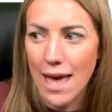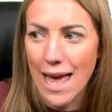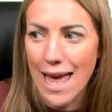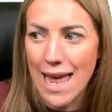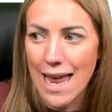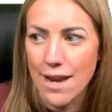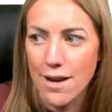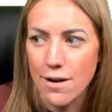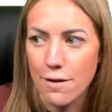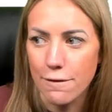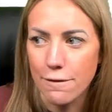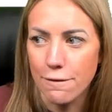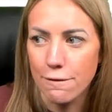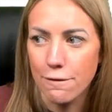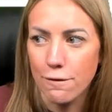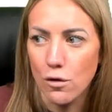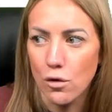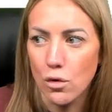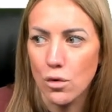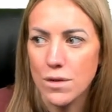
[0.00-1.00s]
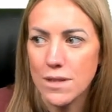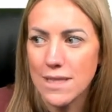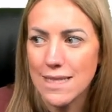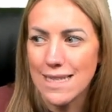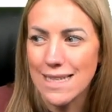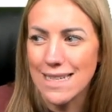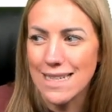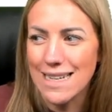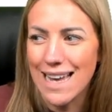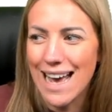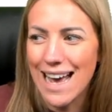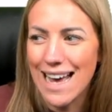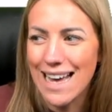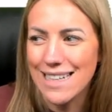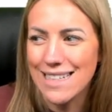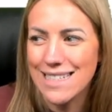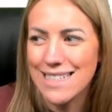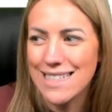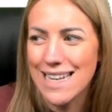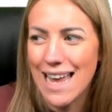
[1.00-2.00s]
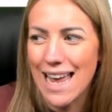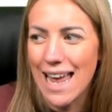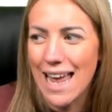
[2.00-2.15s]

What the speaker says: N14 and